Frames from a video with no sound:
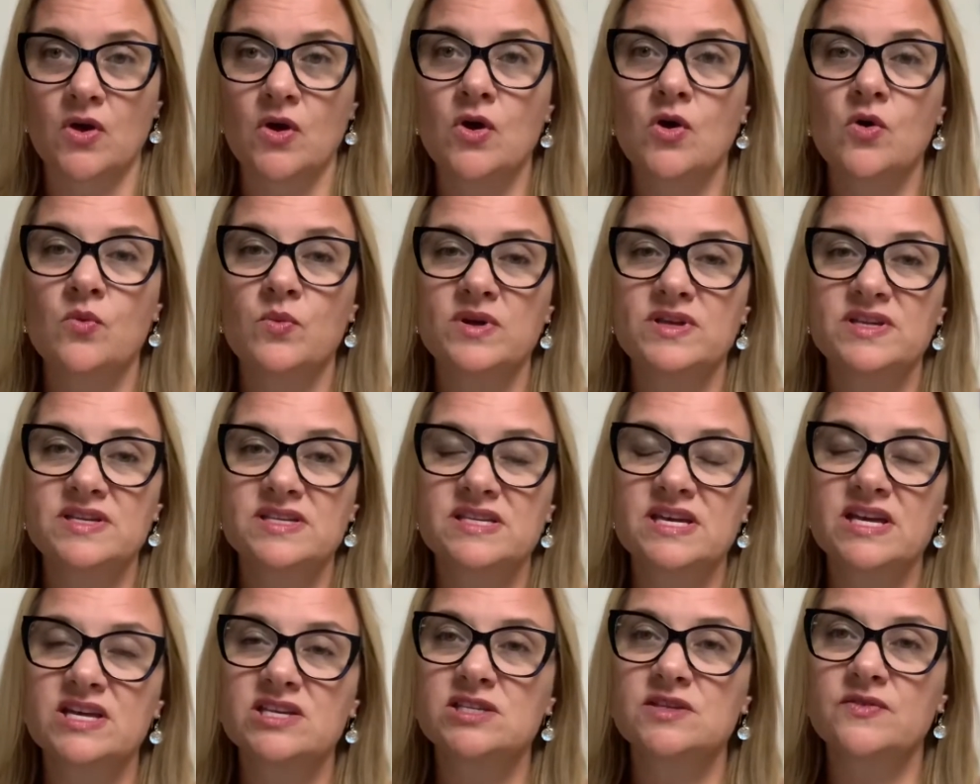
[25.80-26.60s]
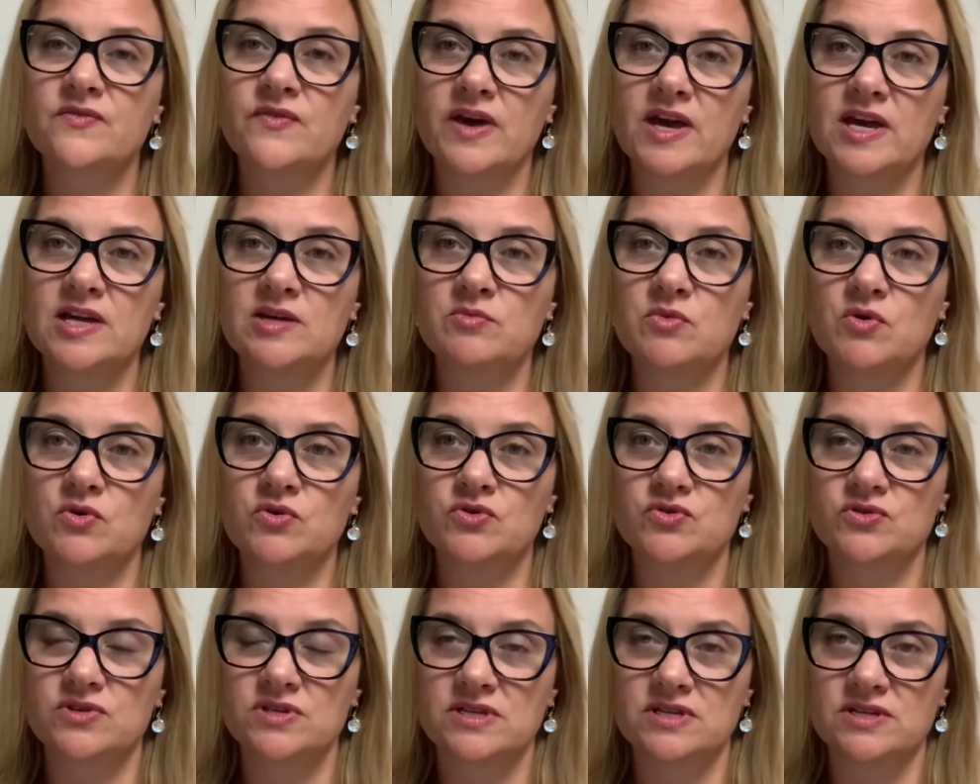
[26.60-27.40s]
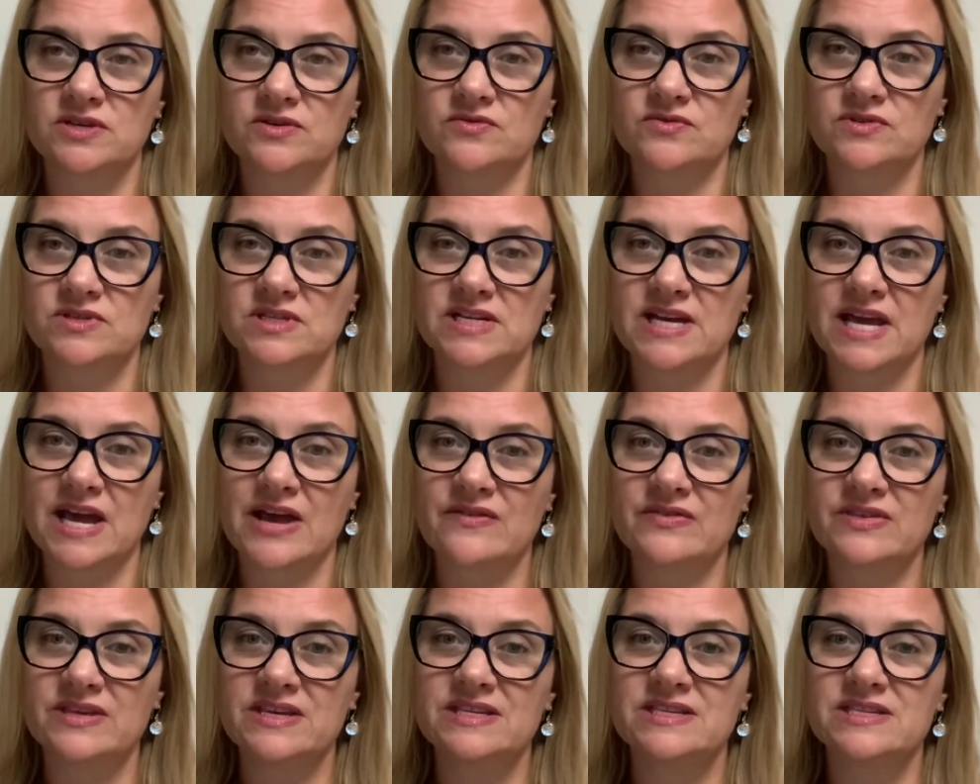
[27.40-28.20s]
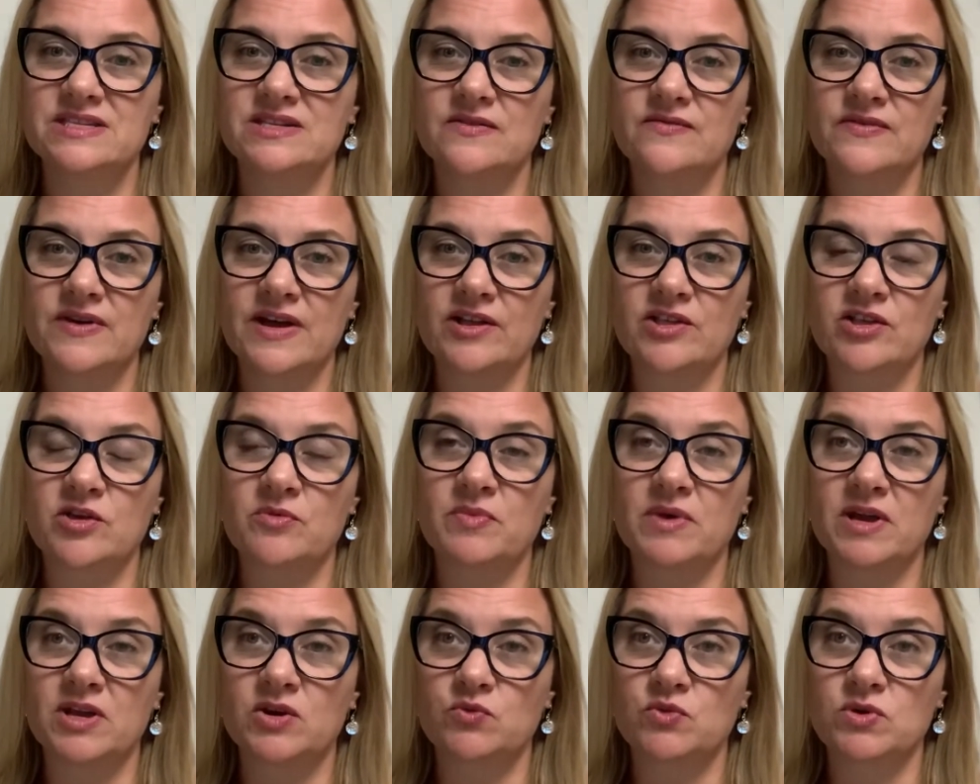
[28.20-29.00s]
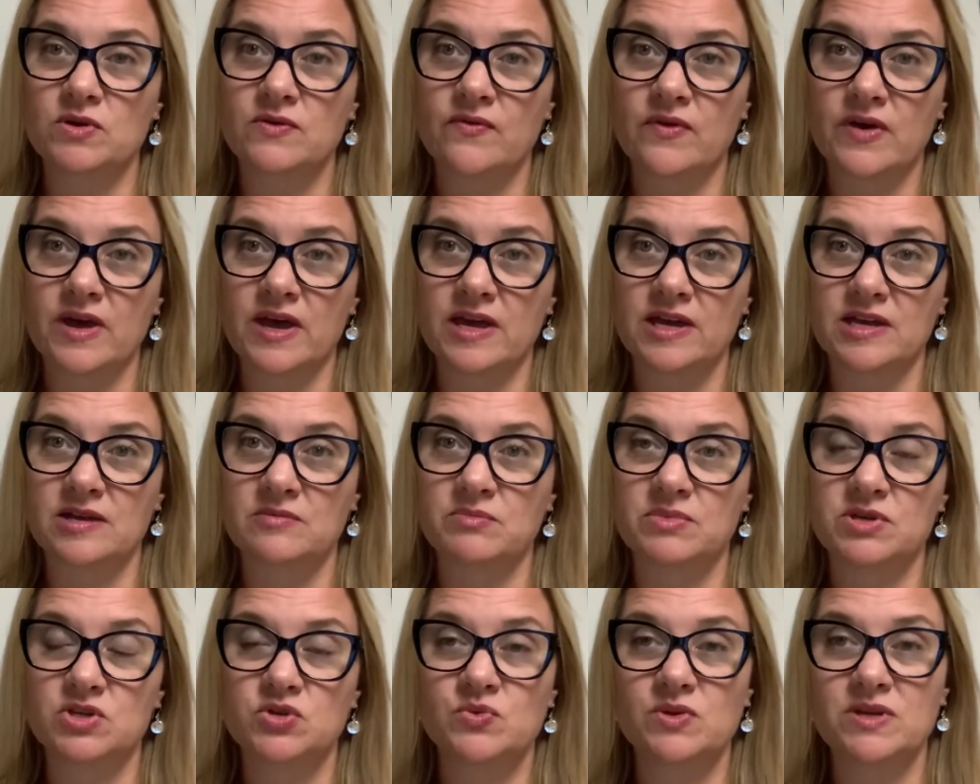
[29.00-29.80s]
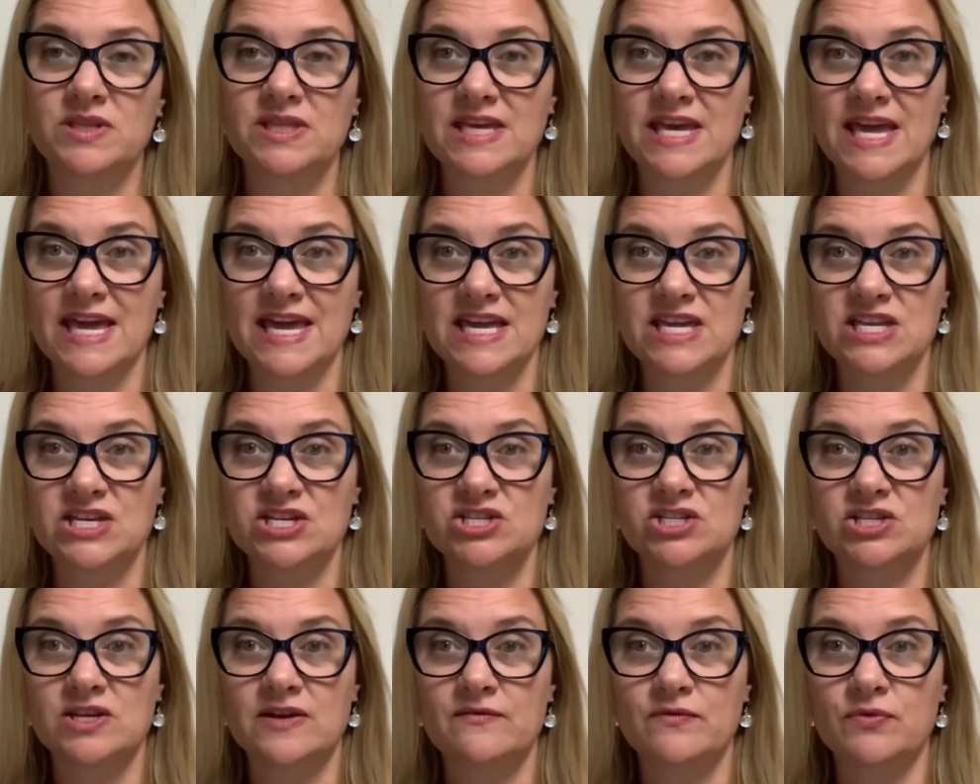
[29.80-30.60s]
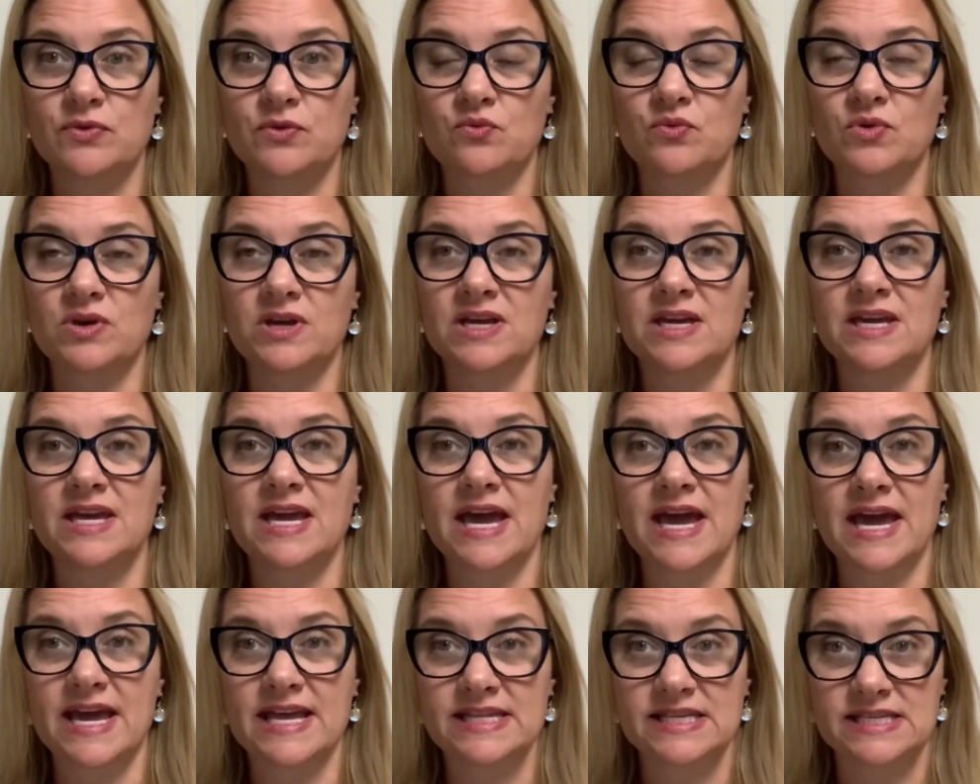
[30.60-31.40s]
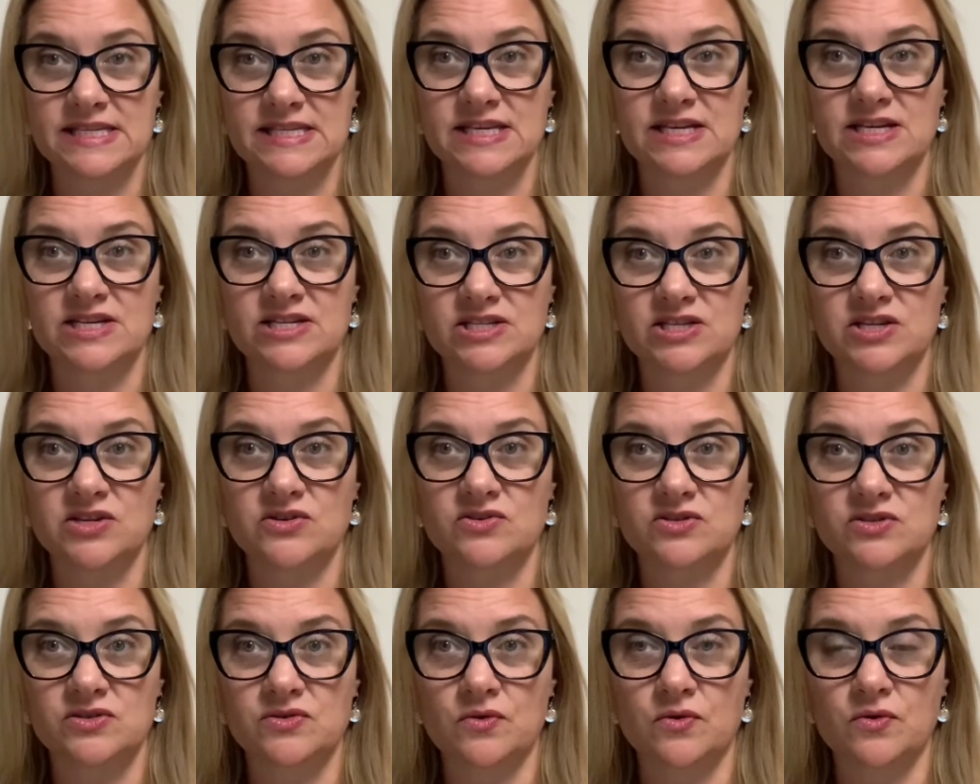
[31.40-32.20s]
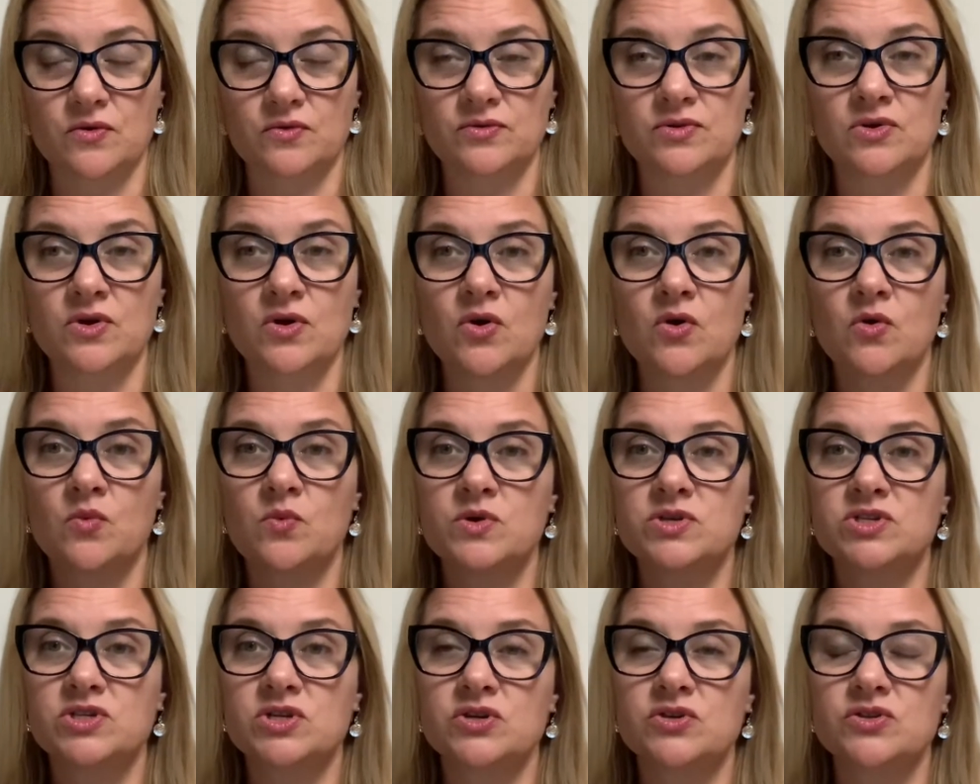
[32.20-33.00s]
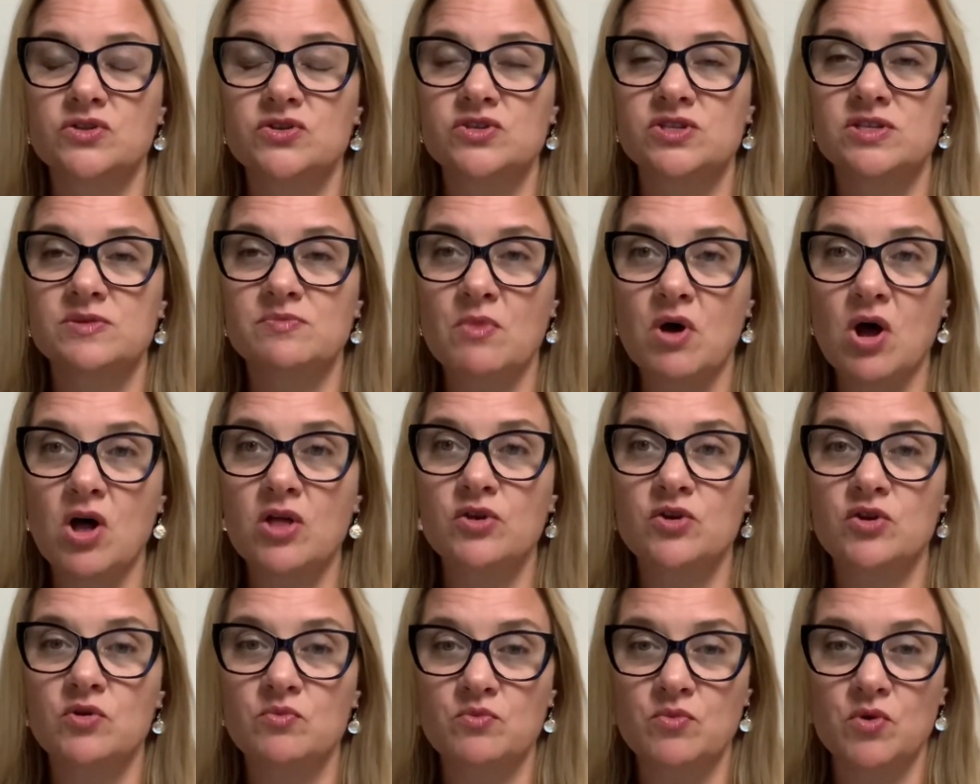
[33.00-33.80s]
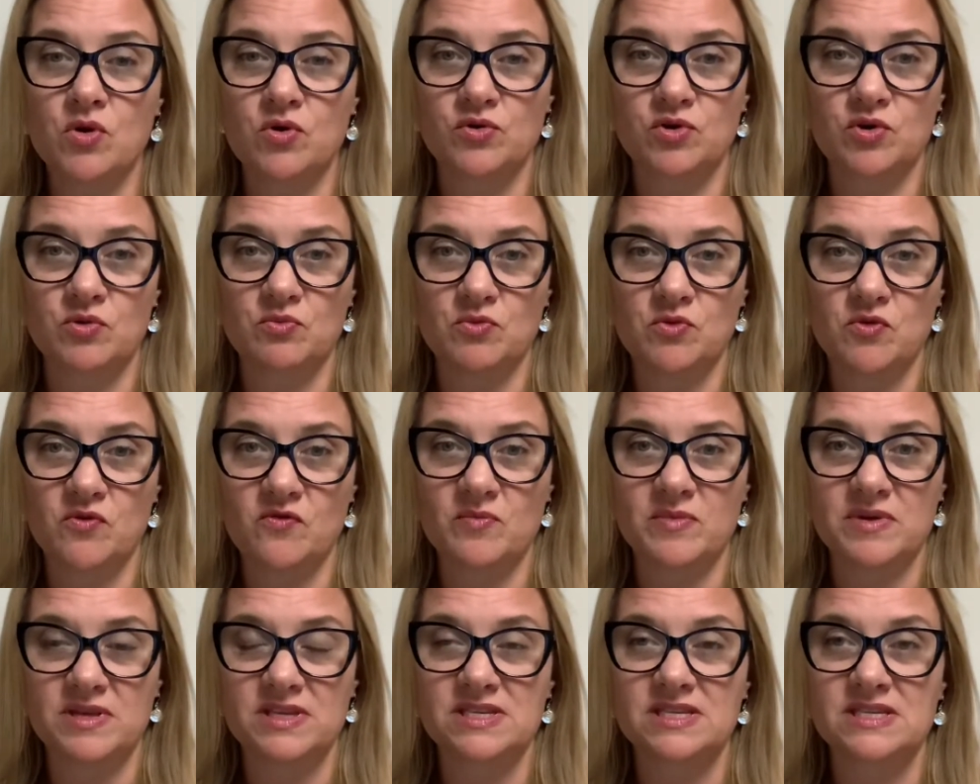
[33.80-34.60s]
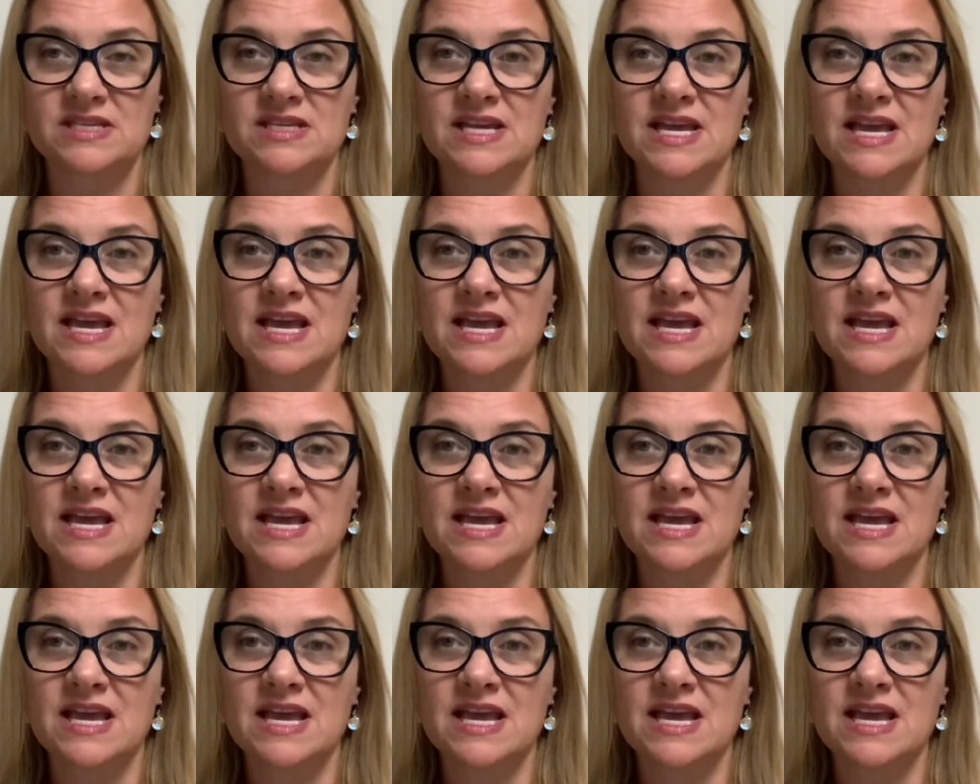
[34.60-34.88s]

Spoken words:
We discuss fine motor skills and how these develop and refine between the ages of 3 and 6 years old, which are the smaller motor movements.